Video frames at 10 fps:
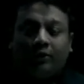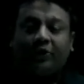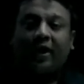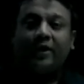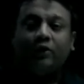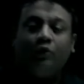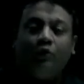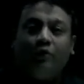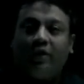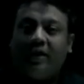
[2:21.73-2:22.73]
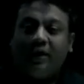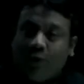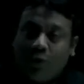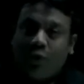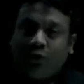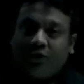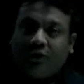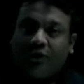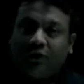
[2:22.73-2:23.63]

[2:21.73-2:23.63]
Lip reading: trying to reduce